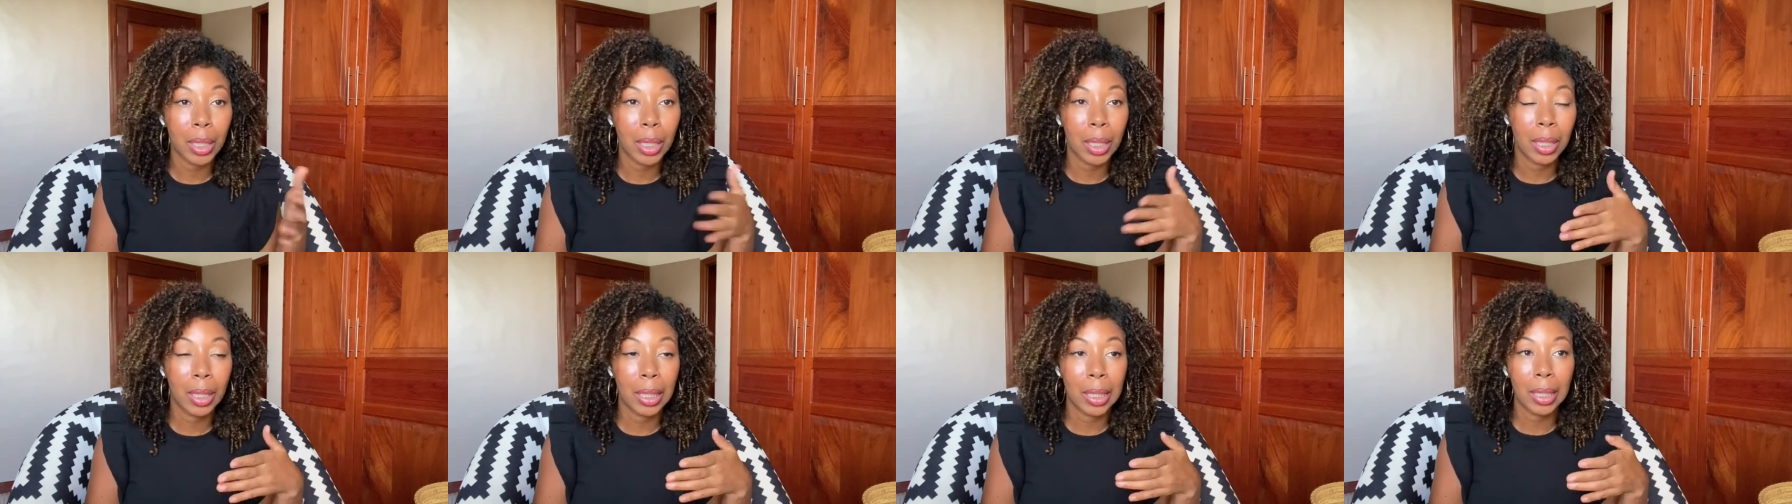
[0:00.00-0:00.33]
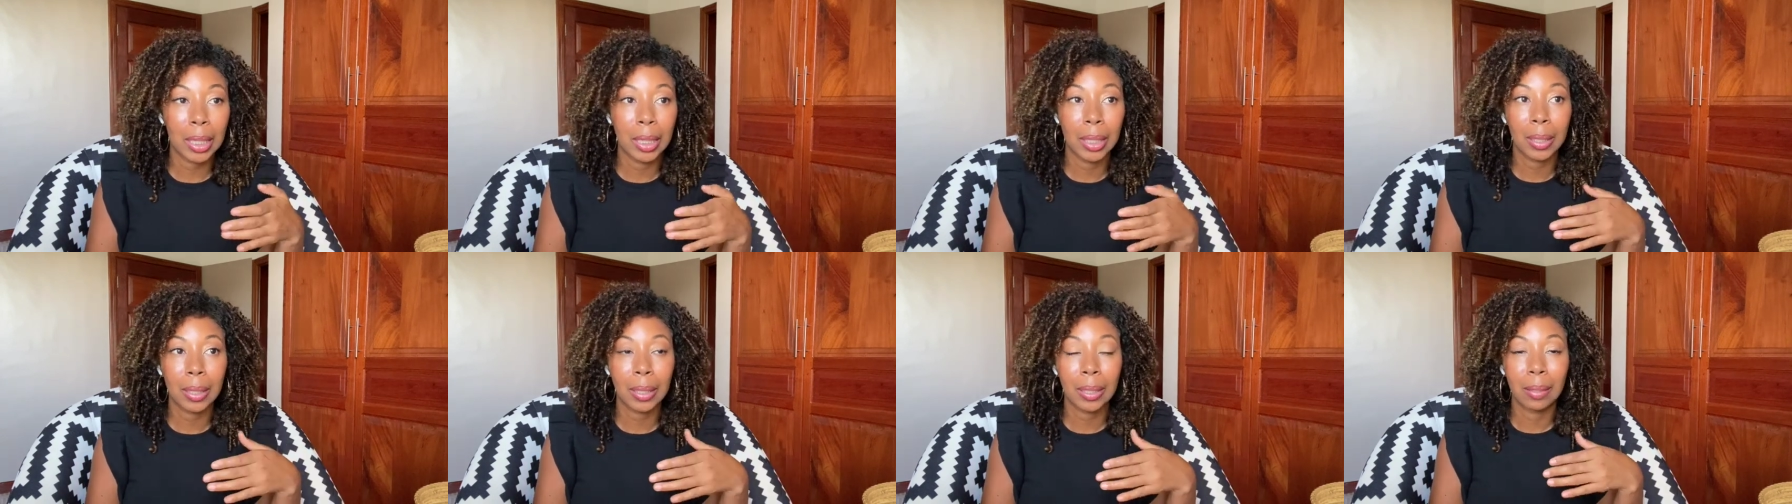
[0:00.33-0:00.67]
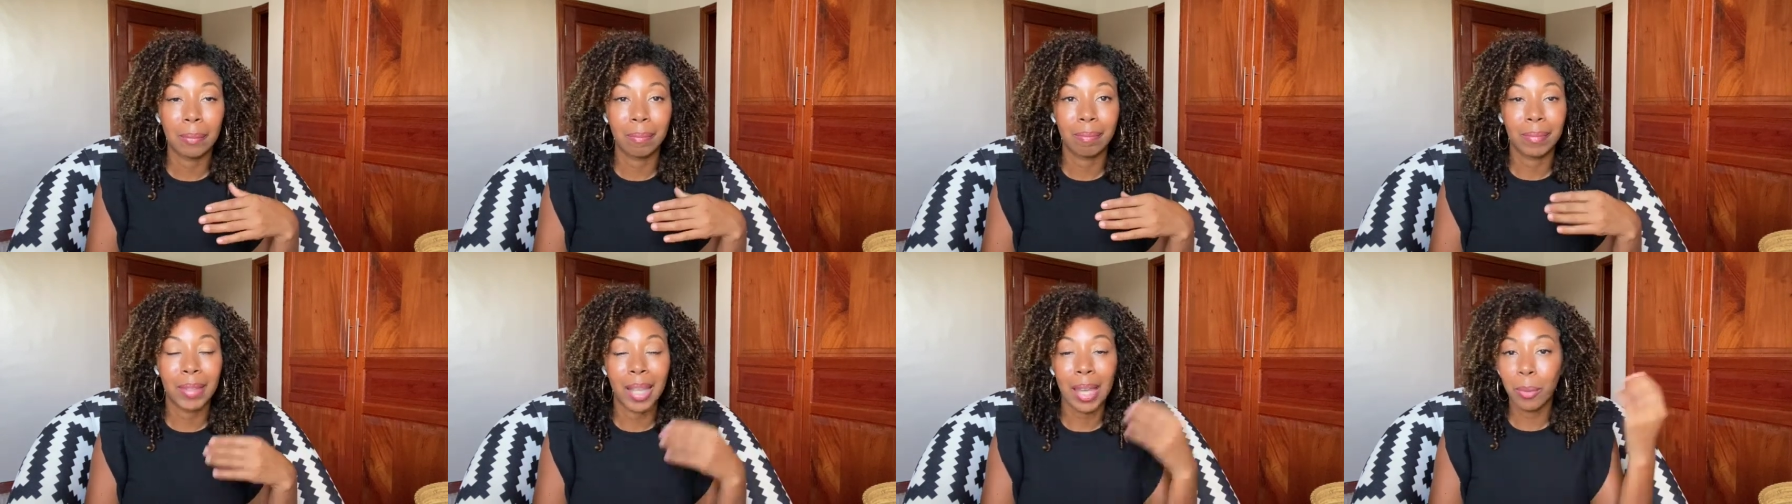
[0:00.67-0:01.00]

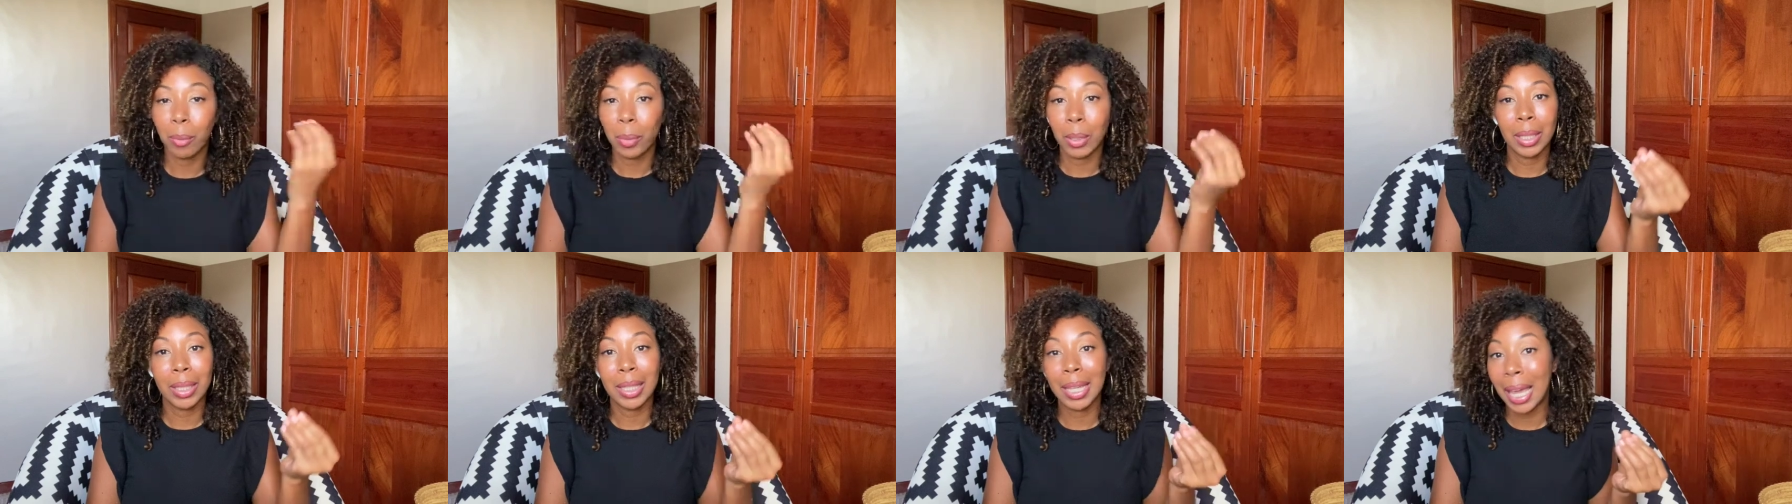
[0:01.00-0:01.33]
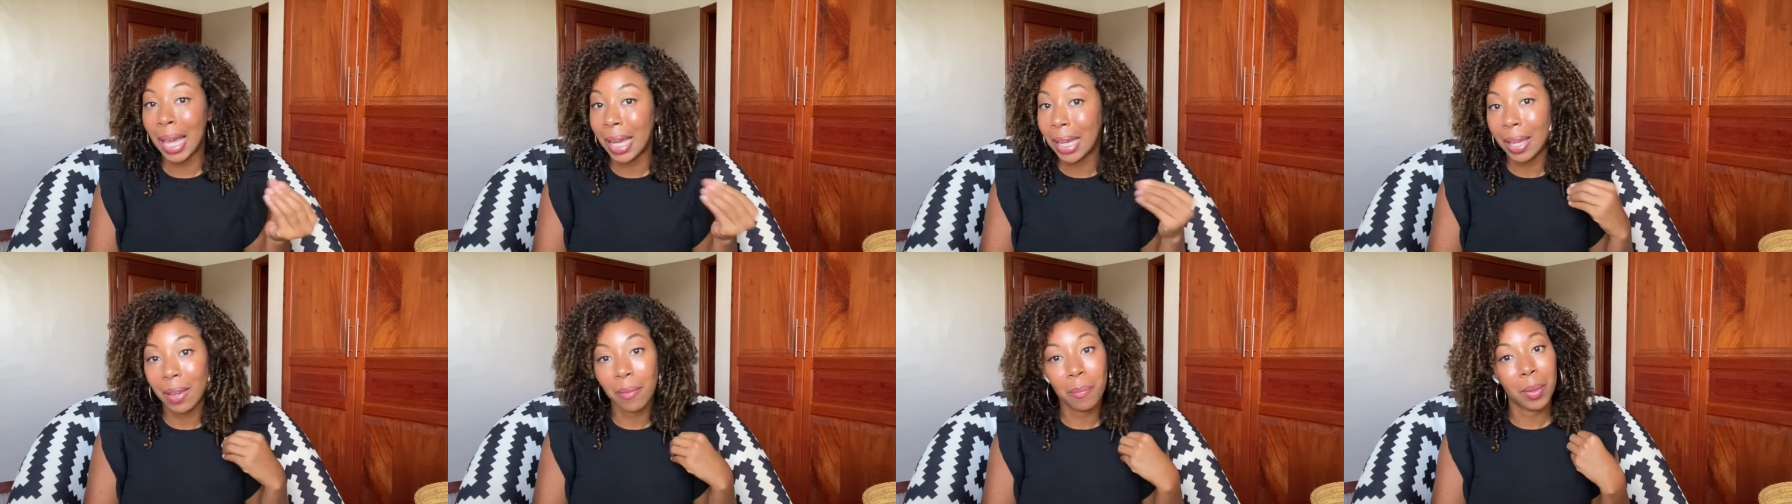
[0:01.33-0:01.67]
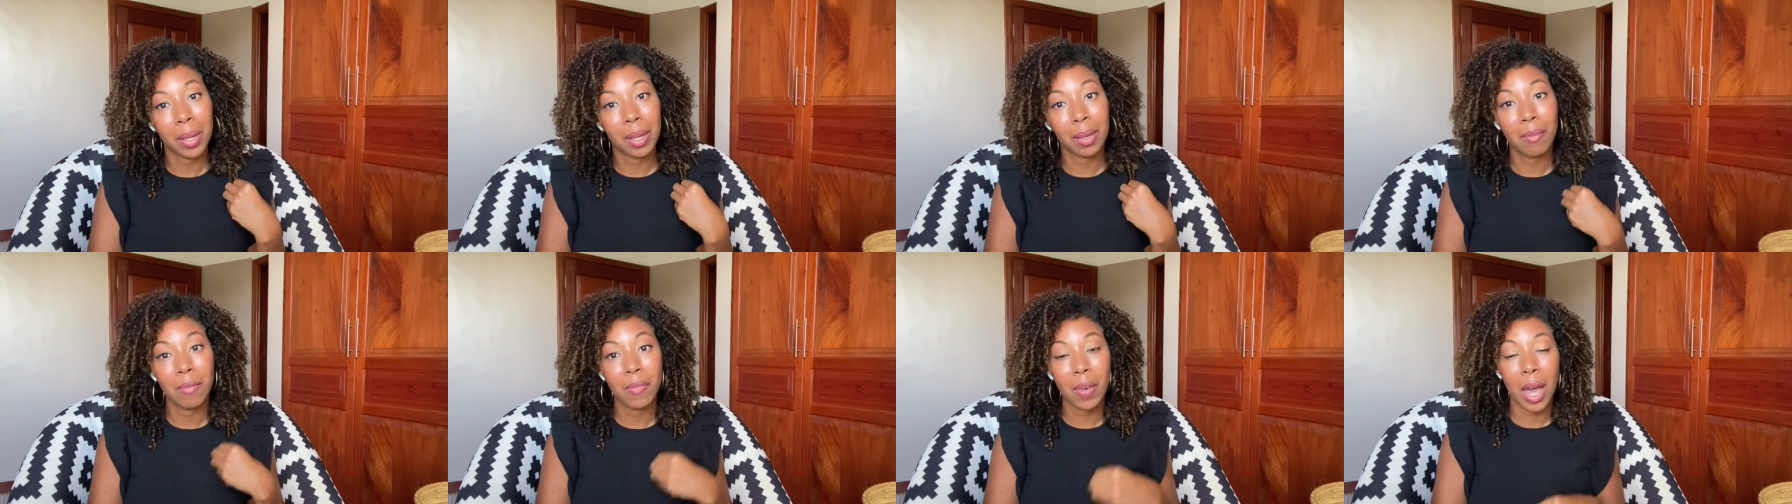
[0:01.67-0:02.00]
then they really can't give
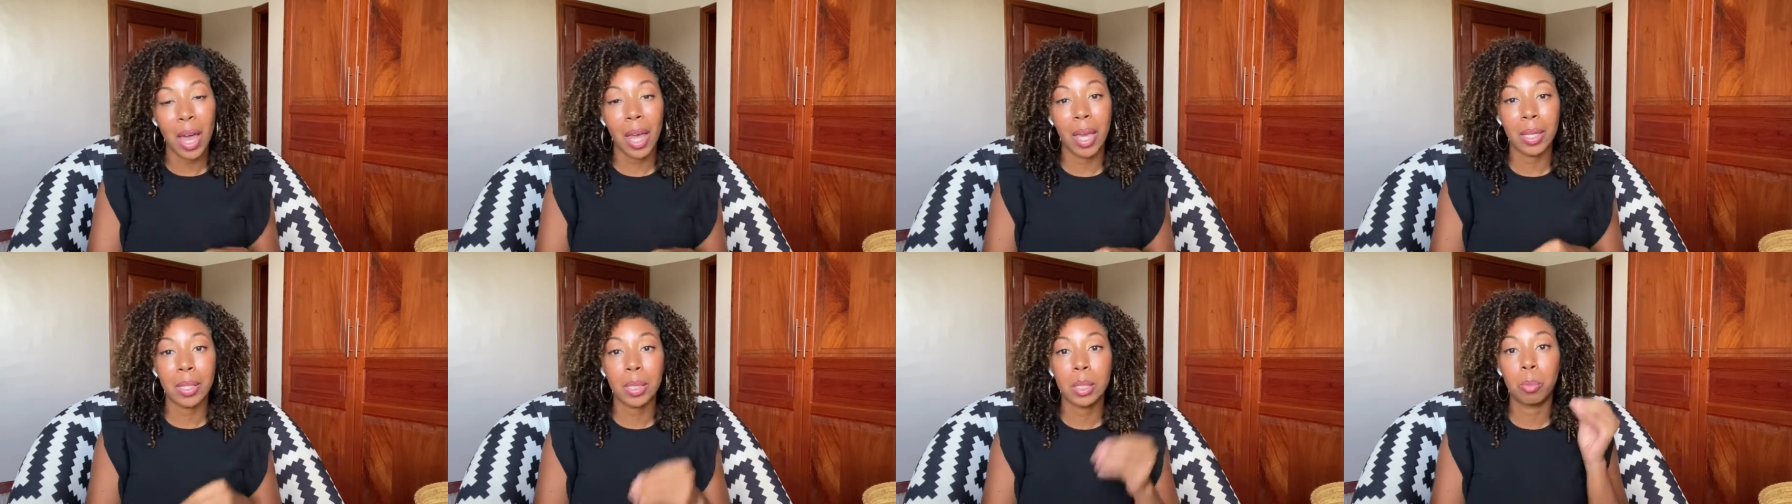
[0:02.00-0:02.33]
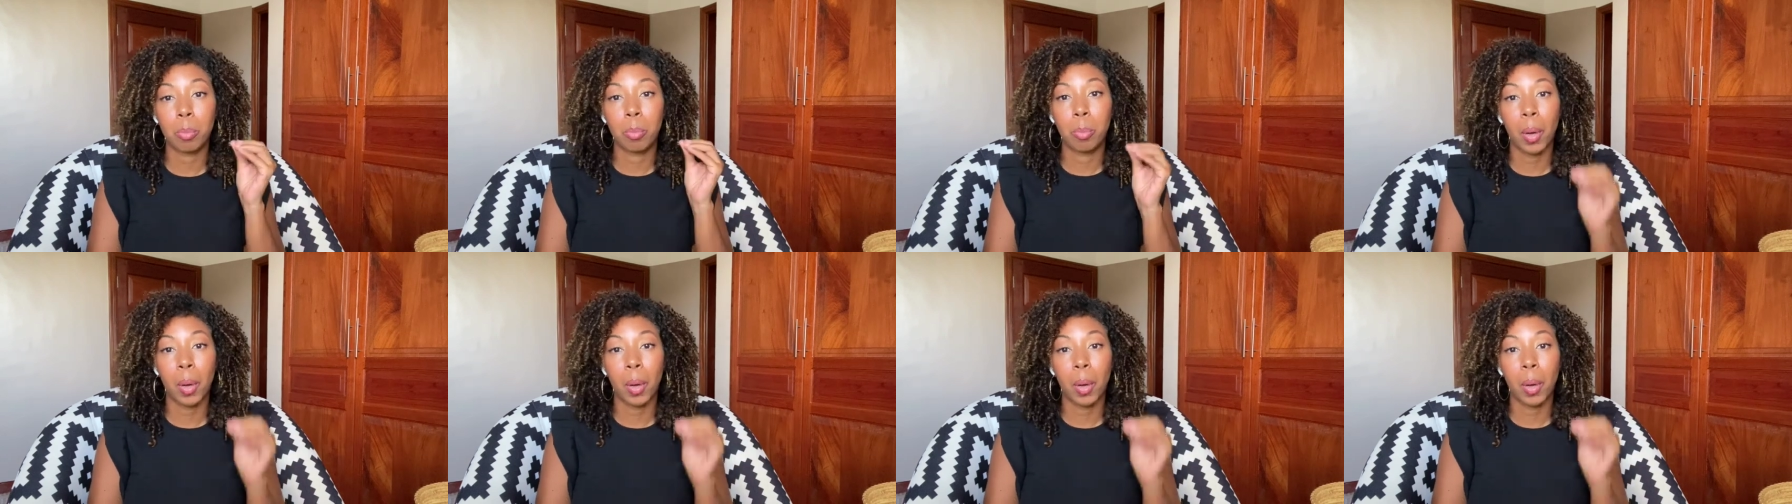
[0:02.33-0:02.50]
me advice.